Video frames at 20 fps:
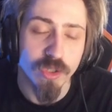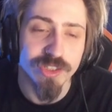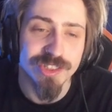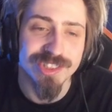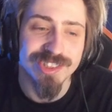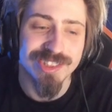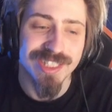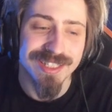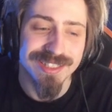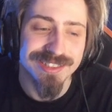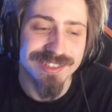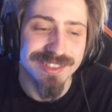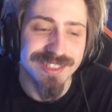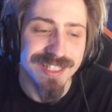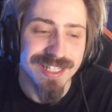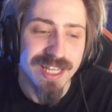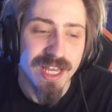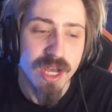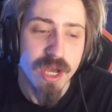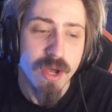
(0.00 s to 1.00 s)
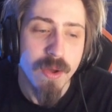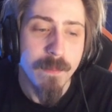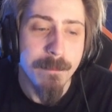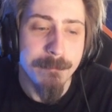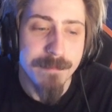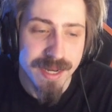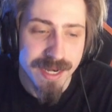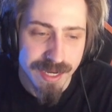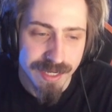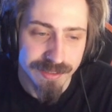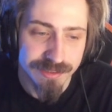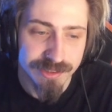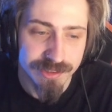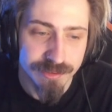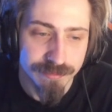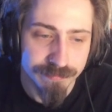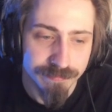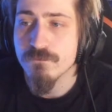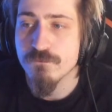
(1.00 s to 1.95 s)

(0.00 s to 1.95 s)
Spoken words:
60 minutes.